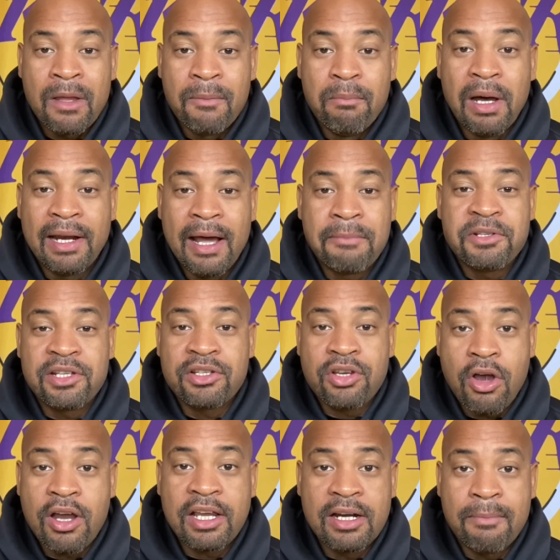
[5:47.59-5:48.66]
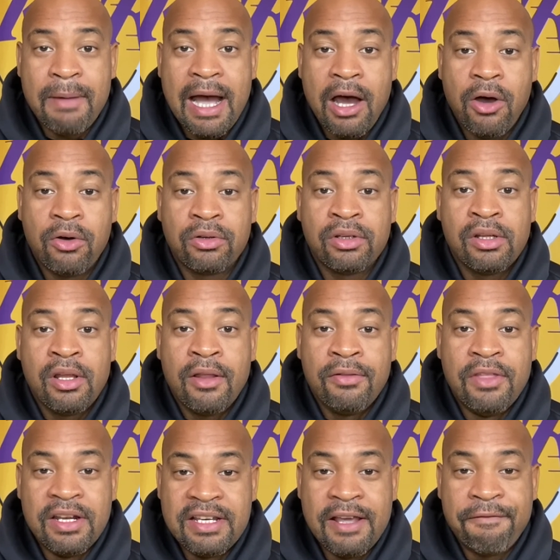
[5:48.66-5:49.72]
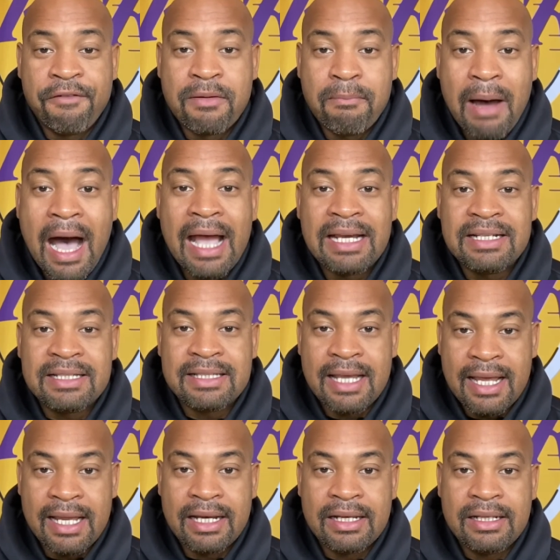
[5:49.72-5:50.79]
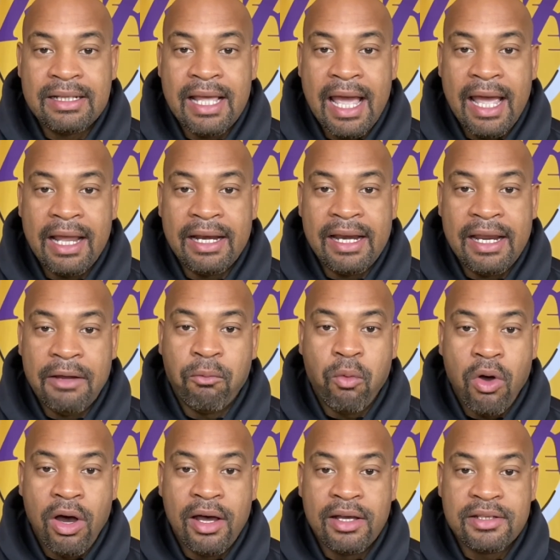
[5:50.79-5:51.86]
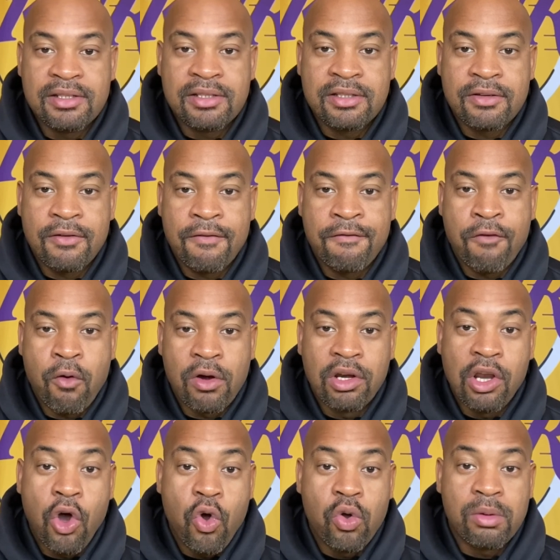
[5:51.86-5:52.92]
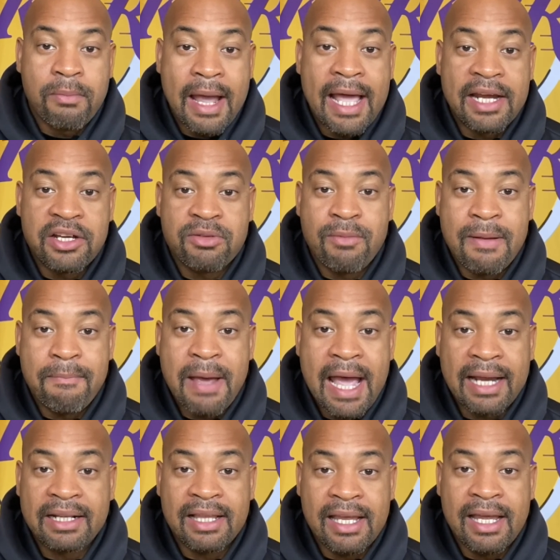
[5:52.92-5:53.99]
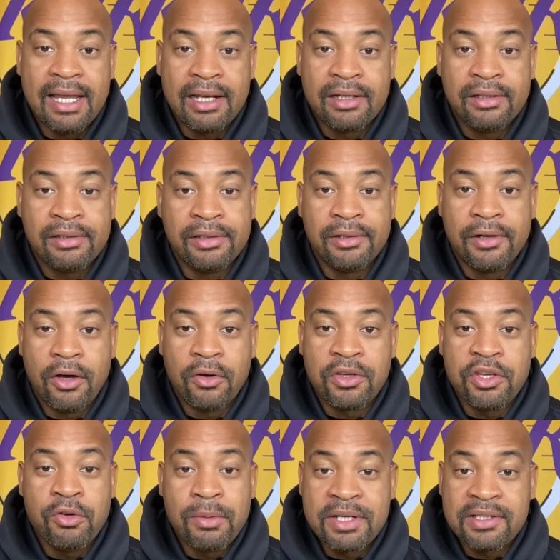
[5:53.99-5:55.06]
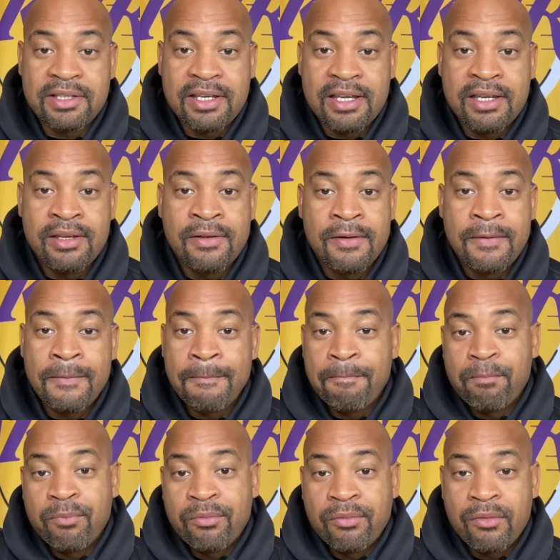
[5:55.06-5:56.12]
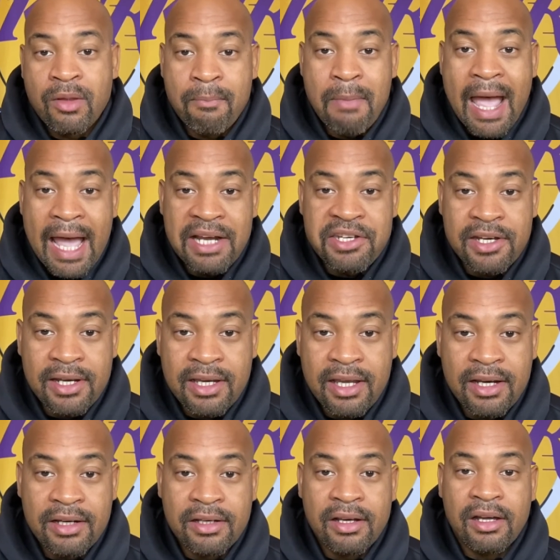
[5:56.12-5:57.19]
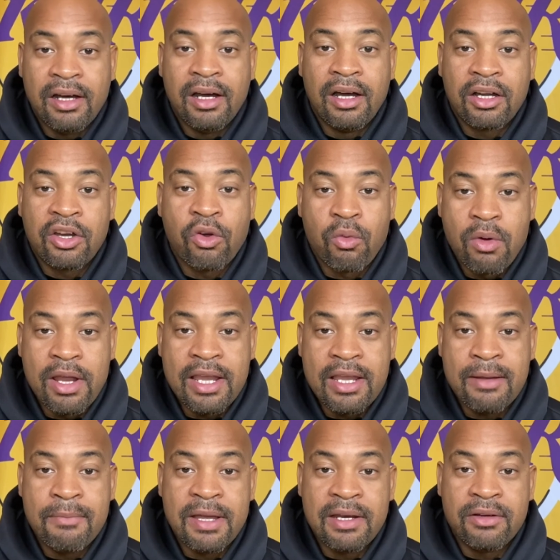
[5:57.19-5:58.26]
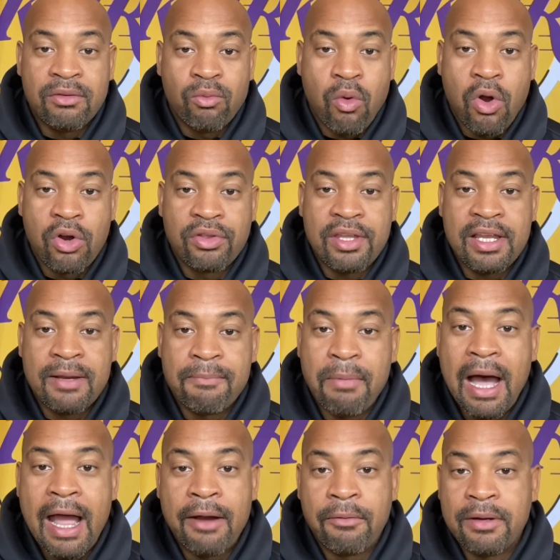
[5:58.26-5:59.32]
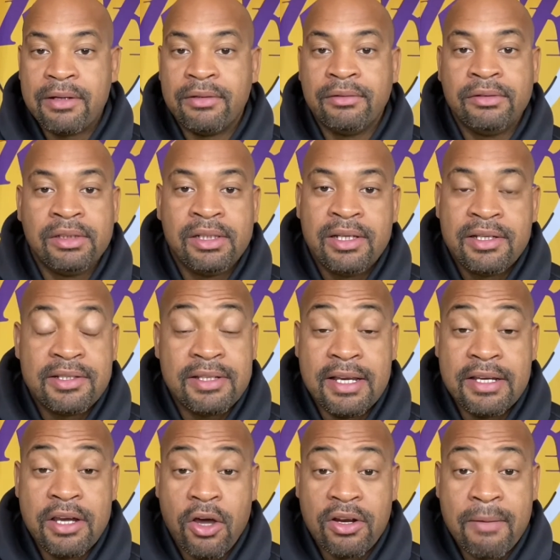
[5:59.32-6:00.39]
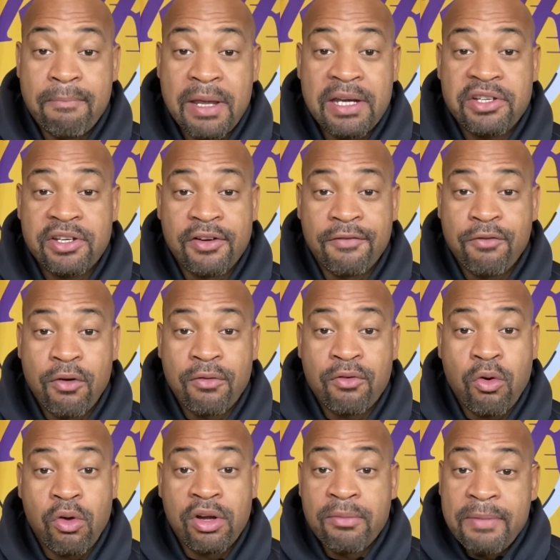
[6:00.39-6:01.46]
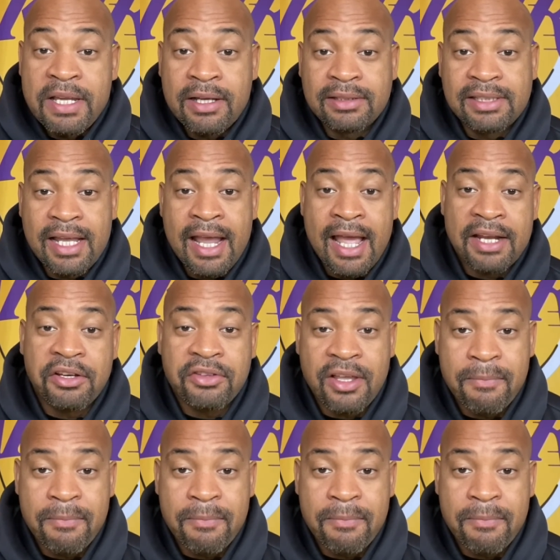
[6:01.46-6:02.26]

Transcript: But I'm just talking about the different mindset that it was for load management back then. You would see Magic and Kareem and Worthy and Byron sitting on the bench in the fourth quarter because they handled their